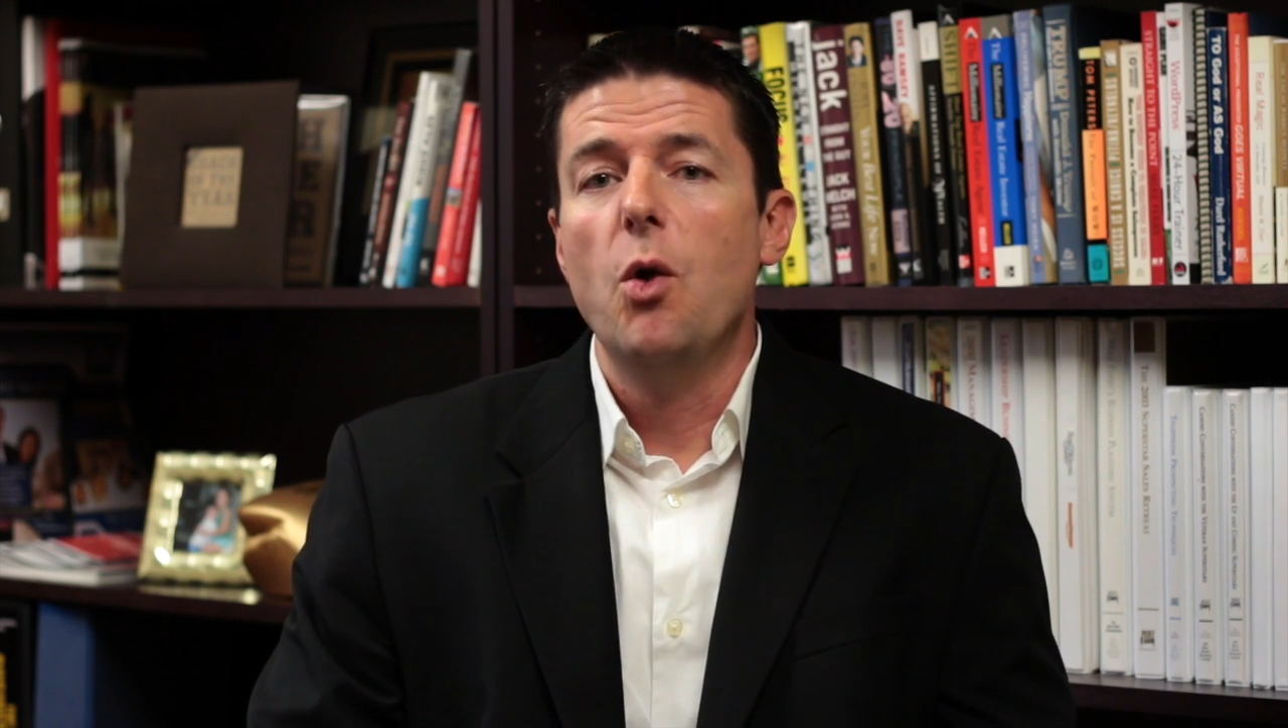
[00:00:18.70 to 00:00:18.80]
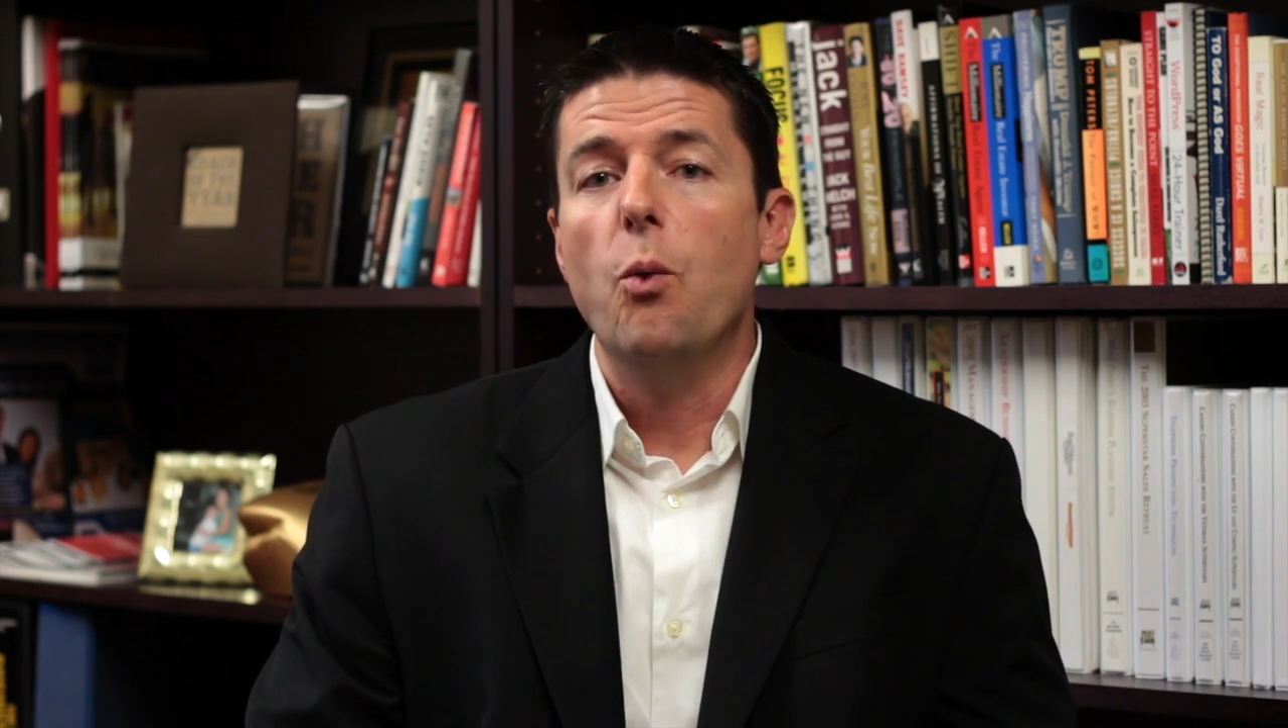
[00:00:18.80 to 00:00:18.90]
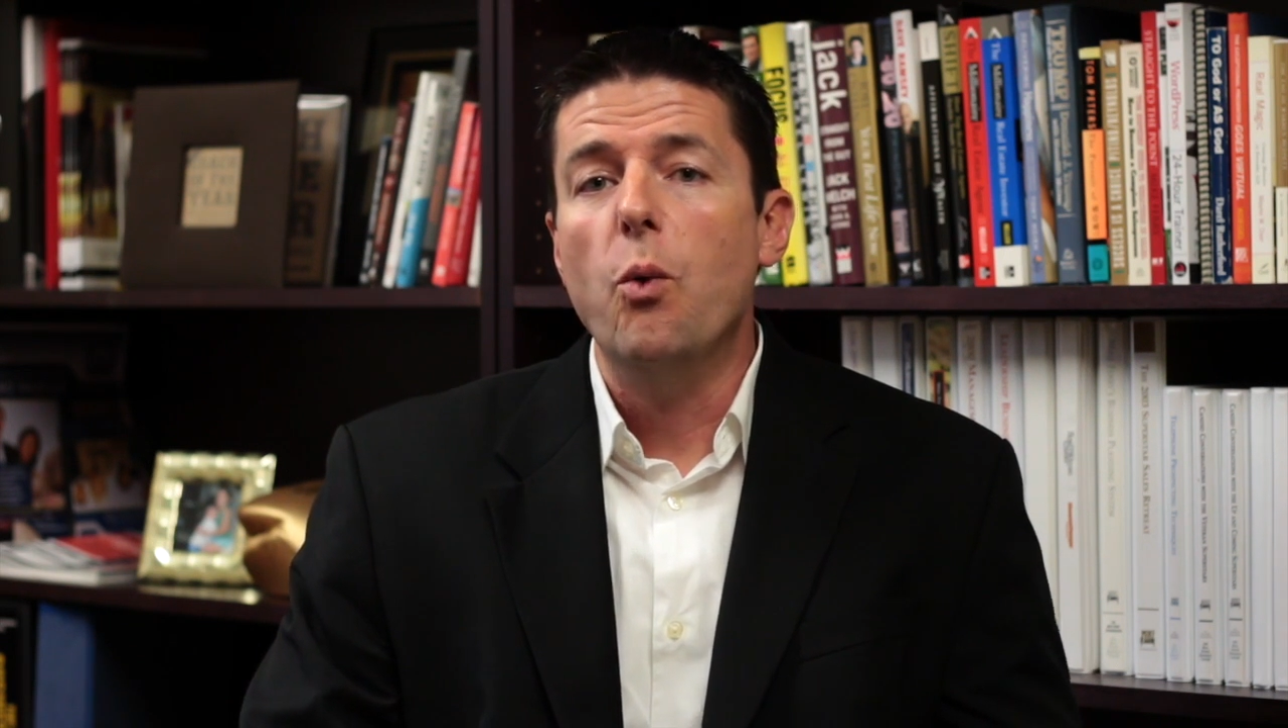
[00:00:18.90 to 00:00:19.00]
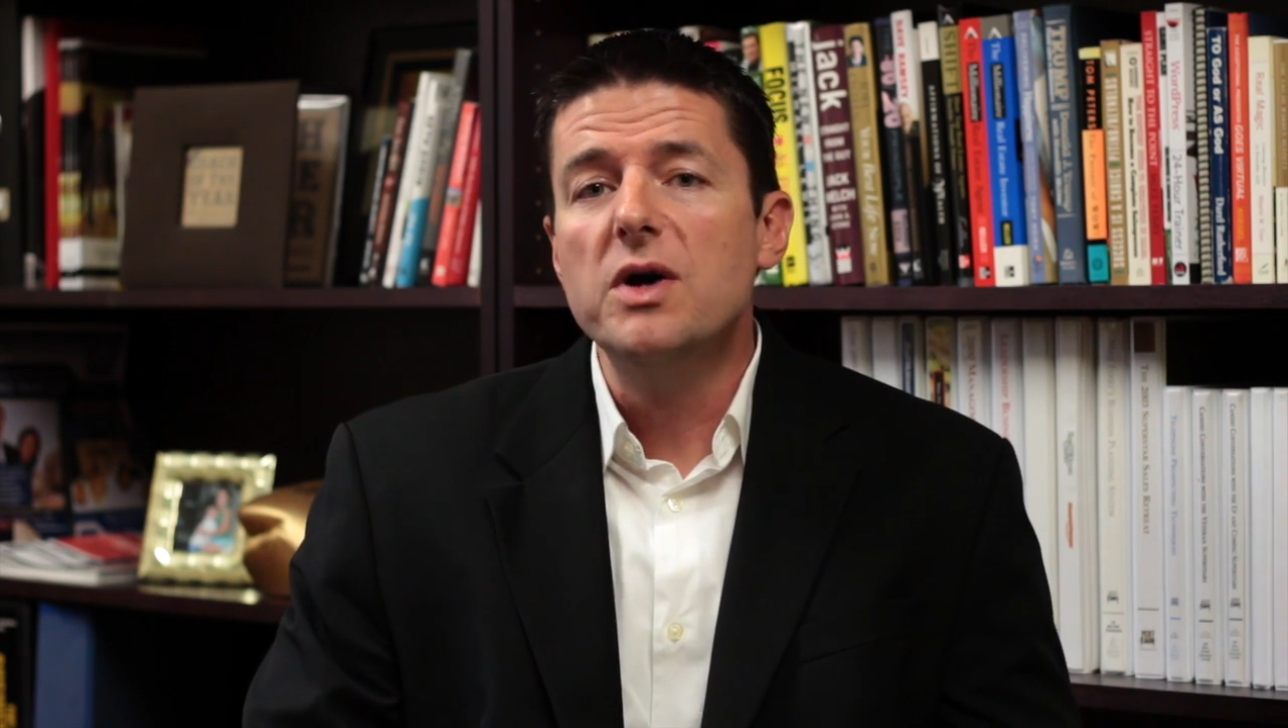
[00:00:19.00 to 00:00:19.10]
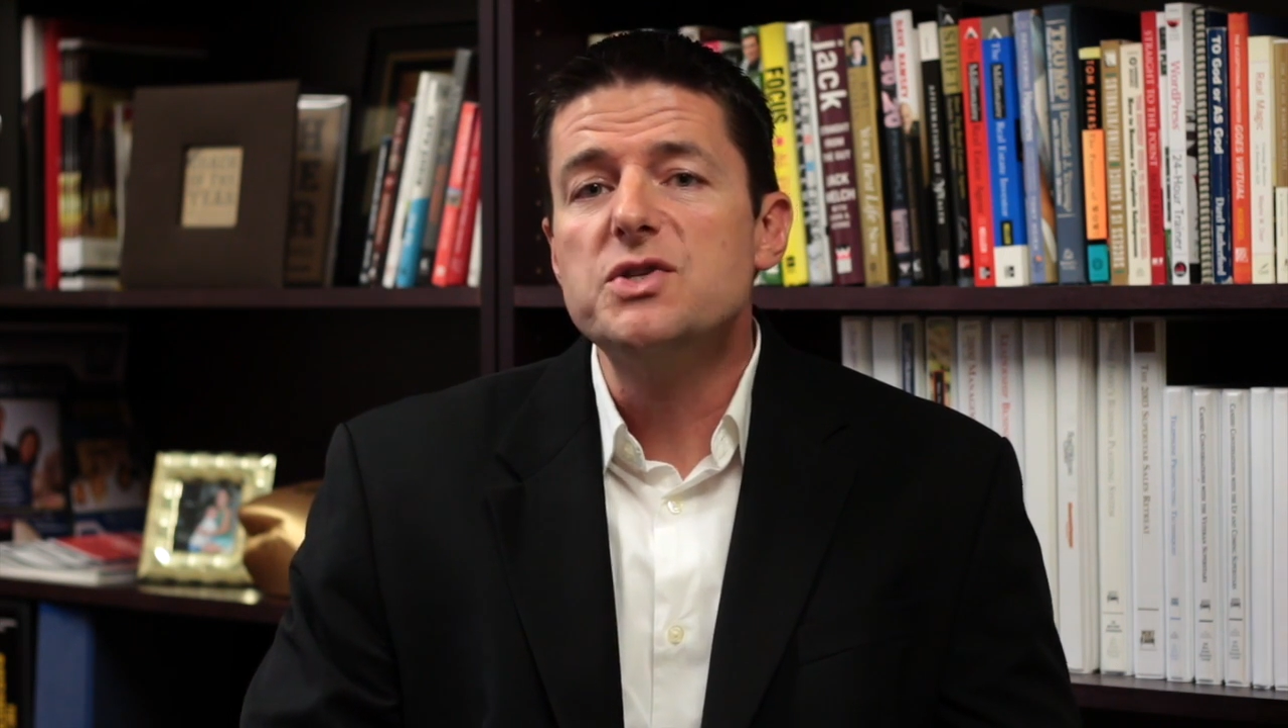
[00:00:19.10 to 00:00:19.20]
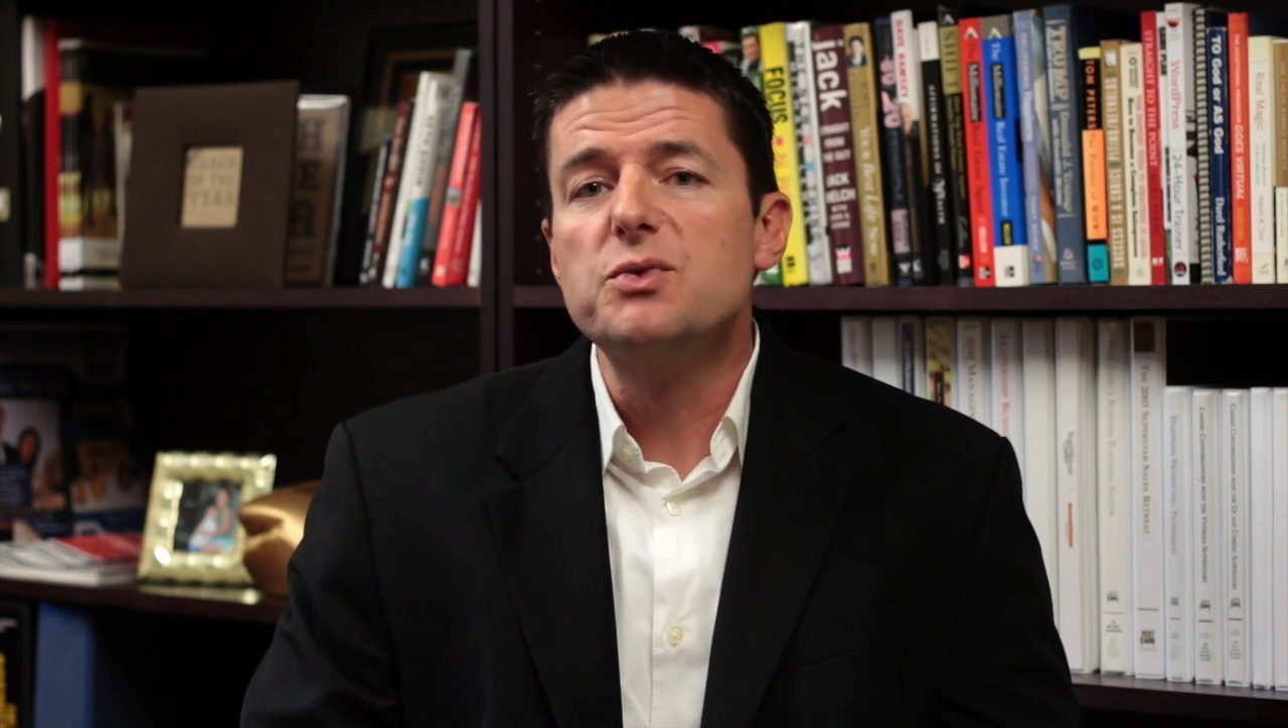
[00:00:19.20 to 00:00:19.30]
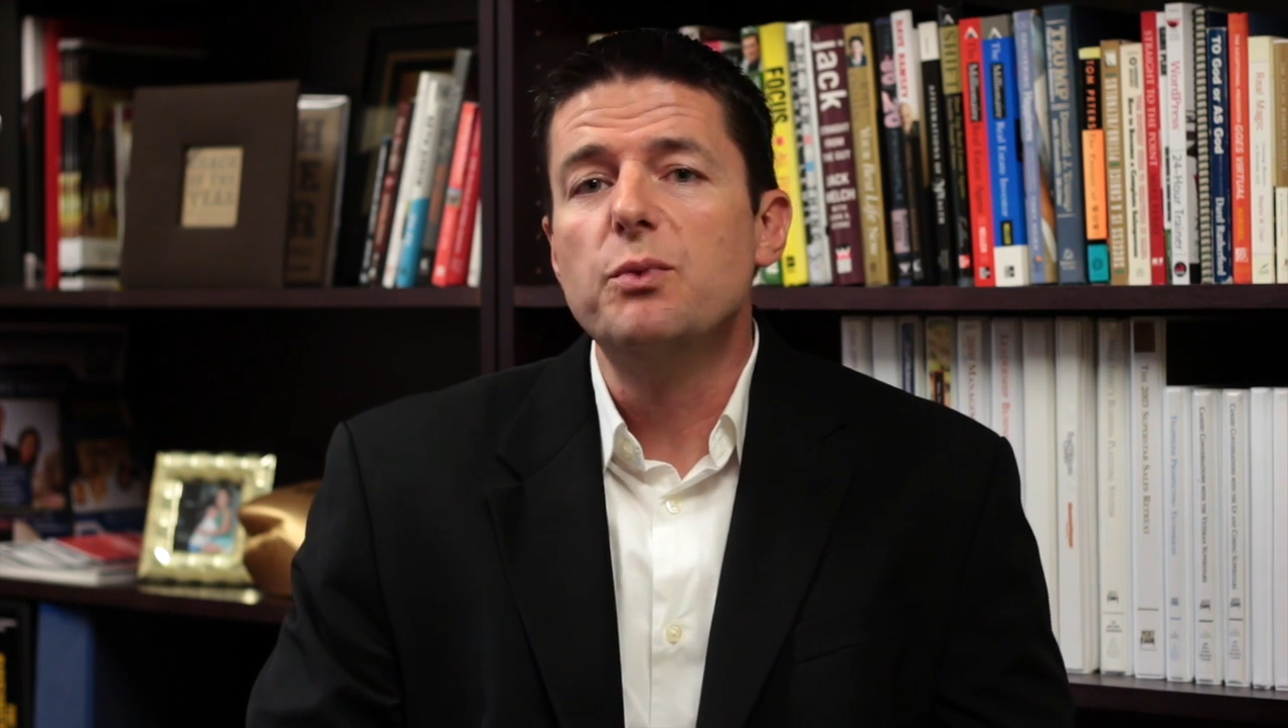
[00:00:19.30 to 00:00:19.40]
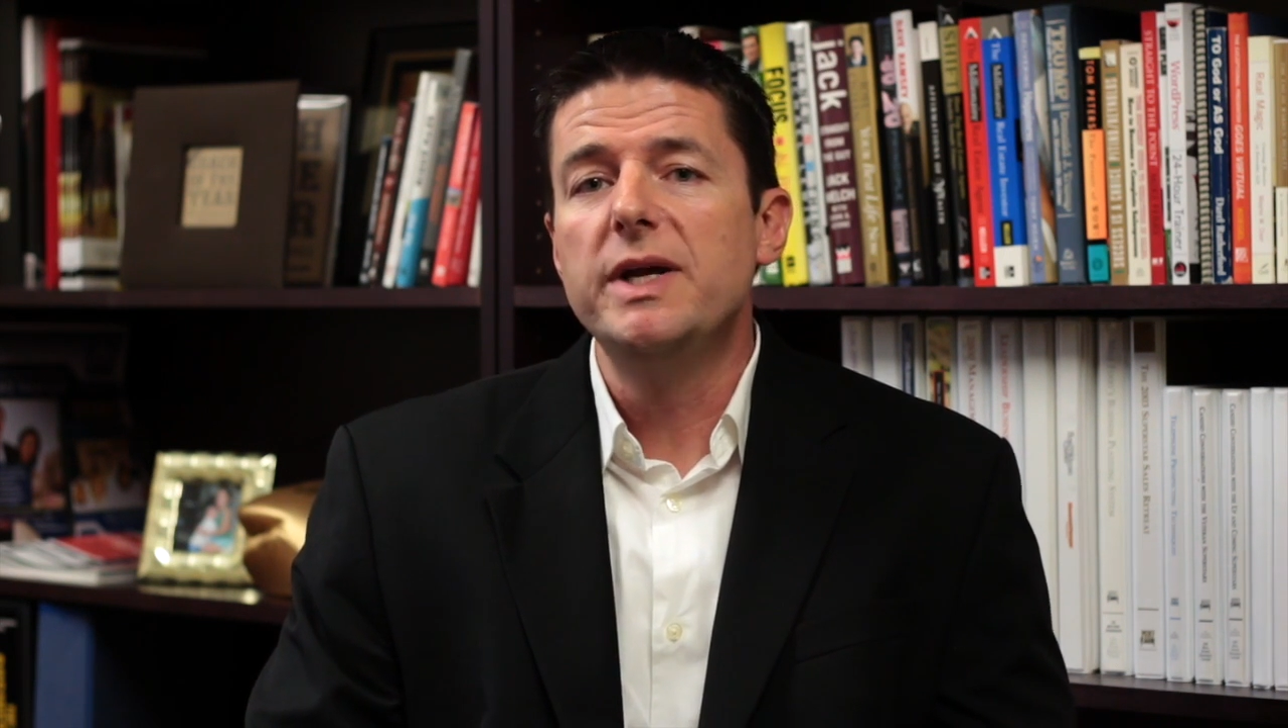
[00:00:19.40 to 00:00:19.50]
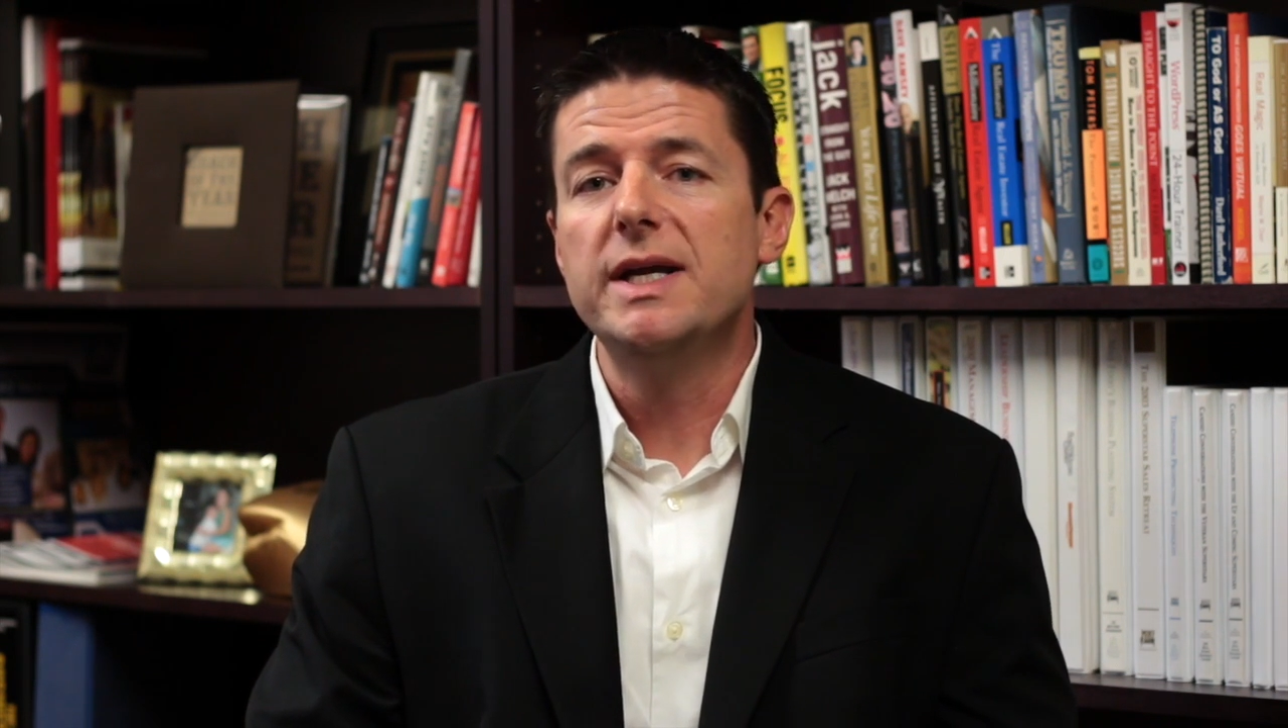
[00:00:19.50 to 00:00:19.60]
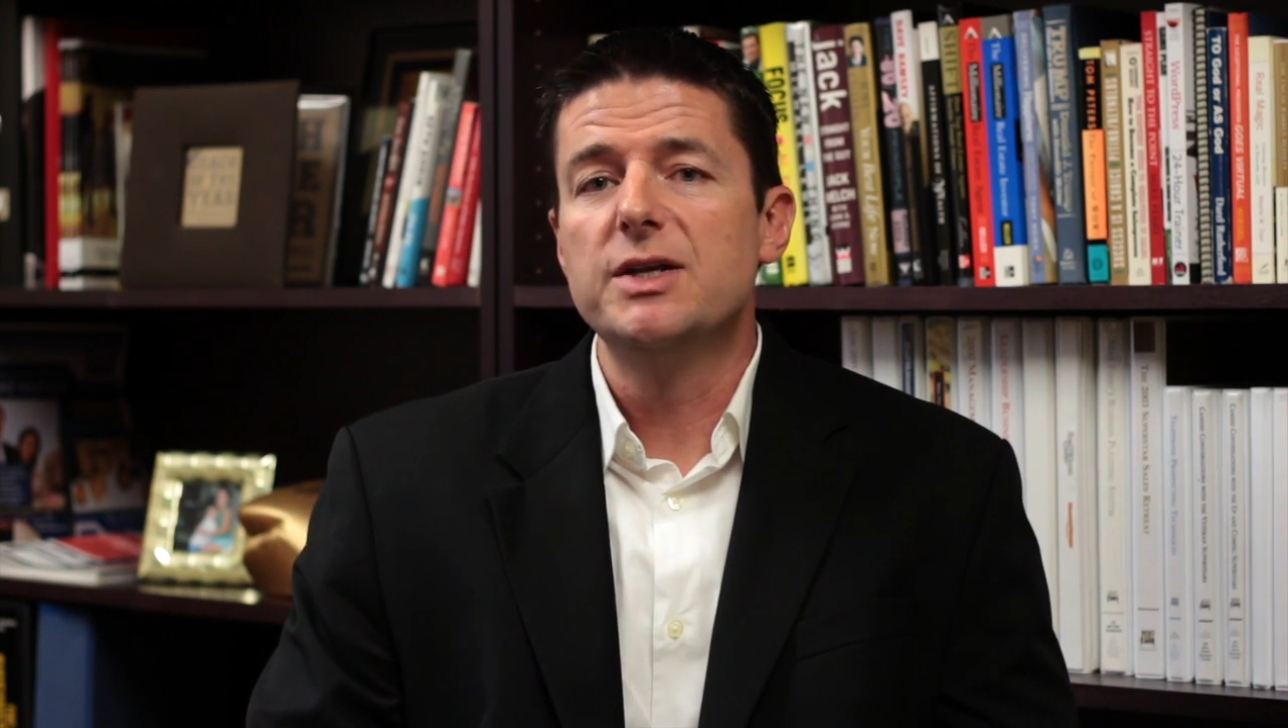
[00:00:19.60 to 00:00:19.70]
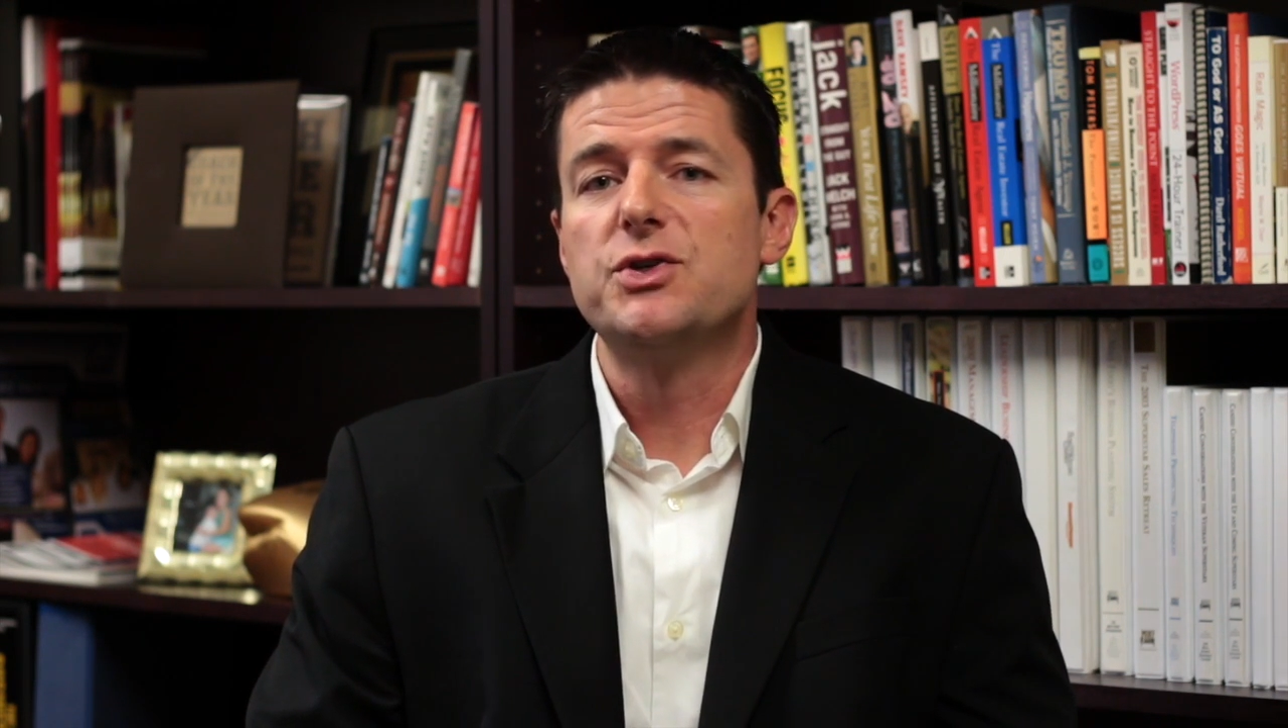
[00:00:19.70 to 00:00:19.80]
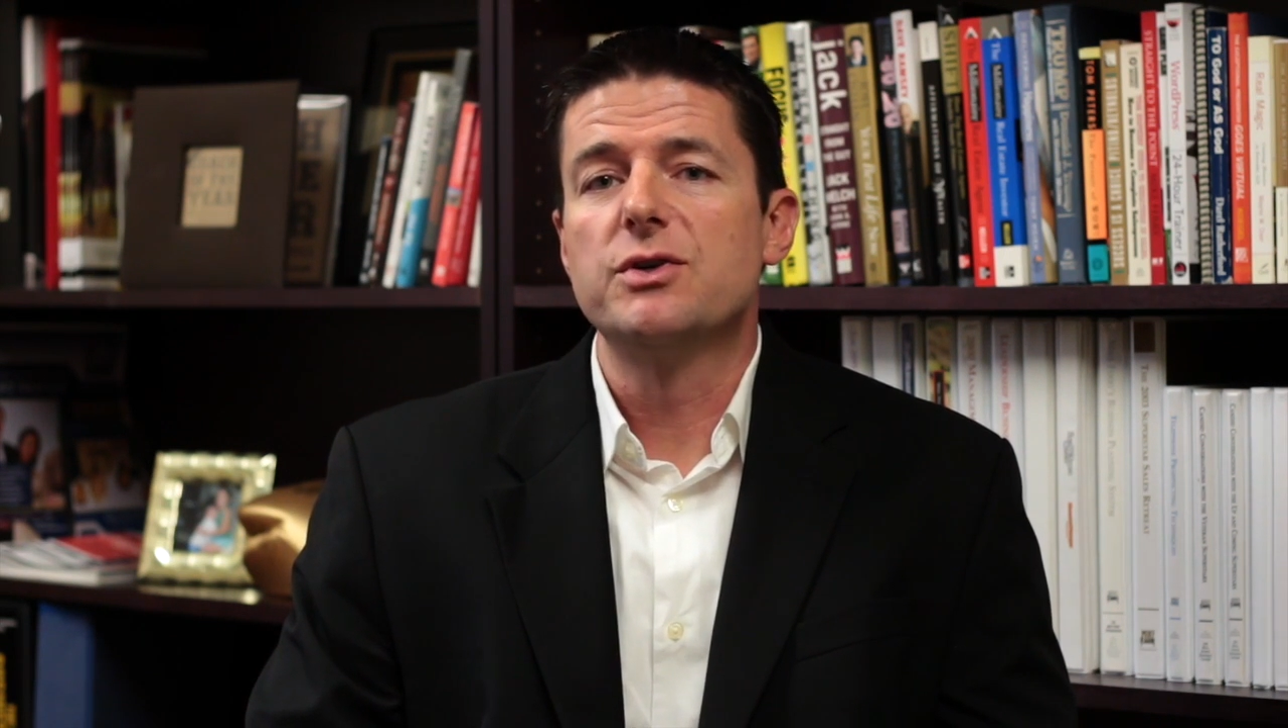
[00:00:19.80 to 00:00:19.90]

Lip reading: Once we get